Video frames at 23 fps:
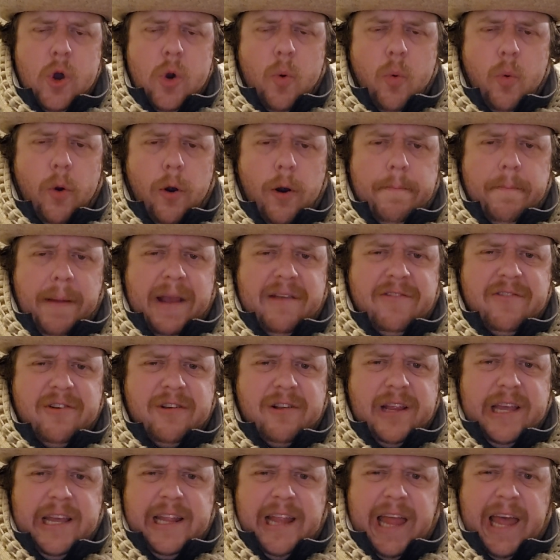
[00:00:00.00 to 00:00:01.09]
were
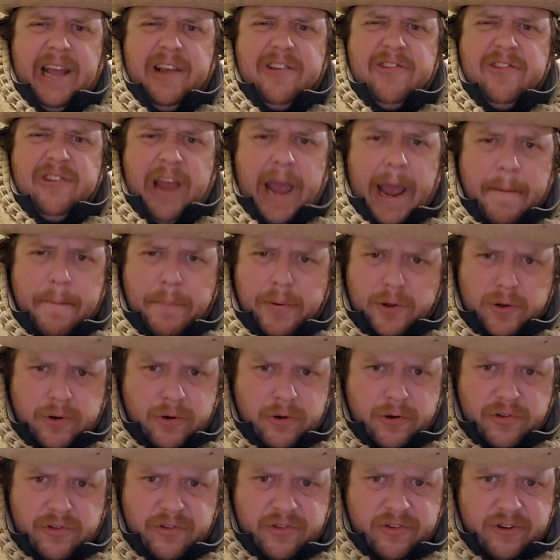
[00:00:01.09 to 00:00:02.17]
basically like
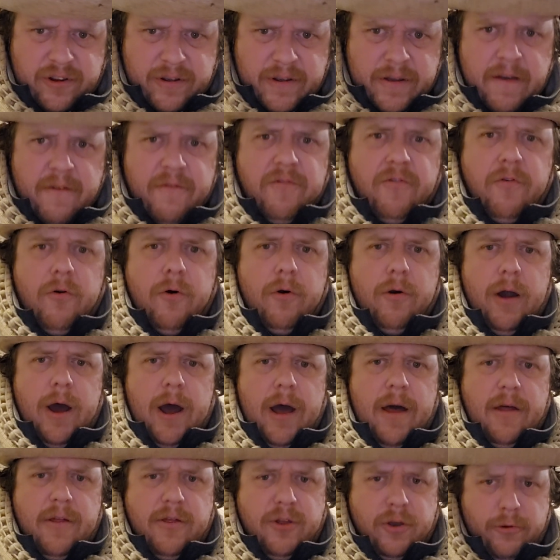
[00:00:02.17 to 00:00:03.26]
samplers for
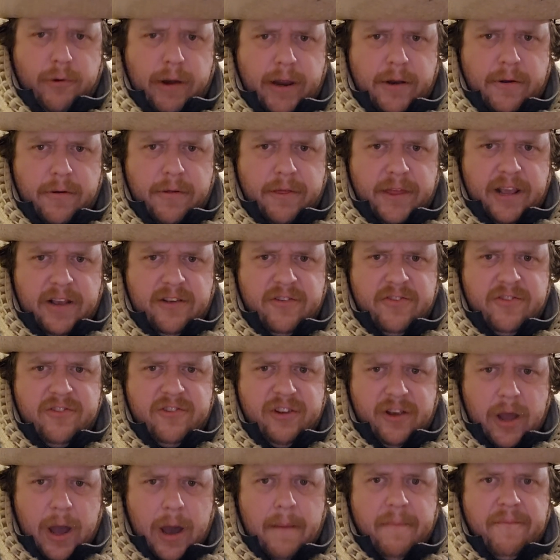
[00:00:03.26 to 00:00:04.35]
the greater things to
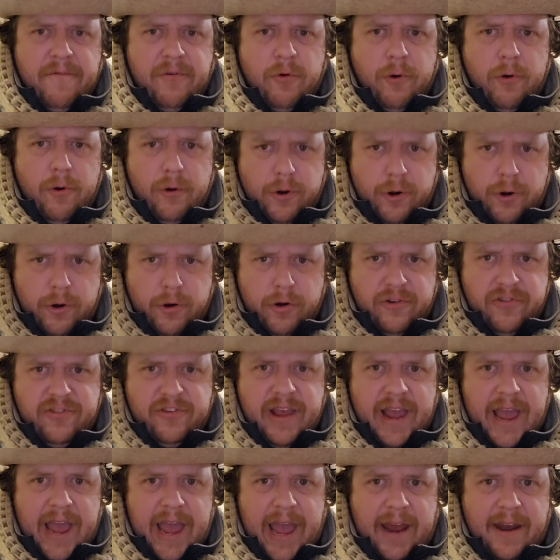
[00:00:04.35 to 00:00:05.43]
come for nerds
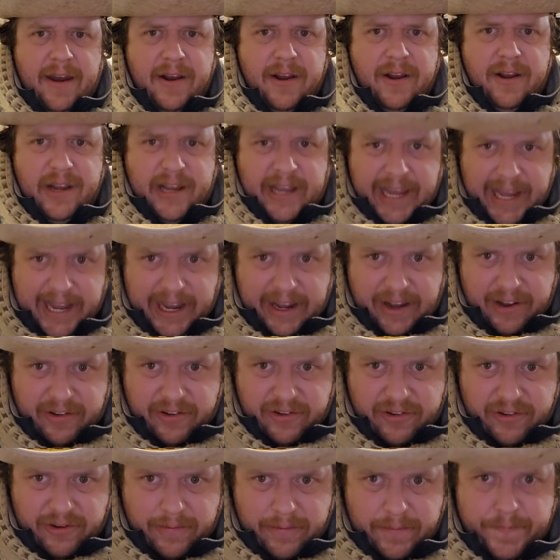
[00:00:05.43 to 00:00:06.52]
and
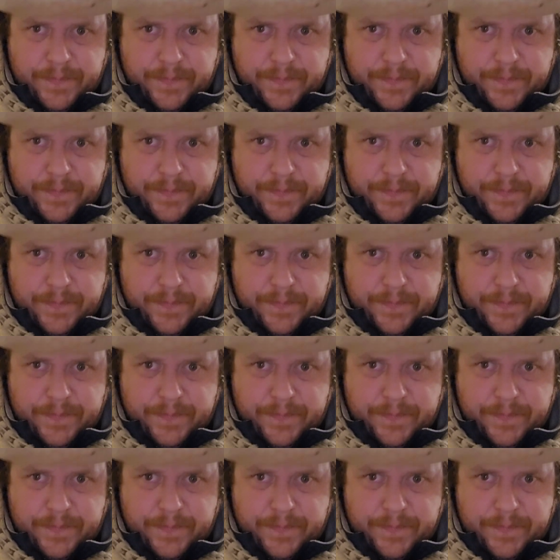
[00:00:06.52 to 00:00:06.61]
geeks.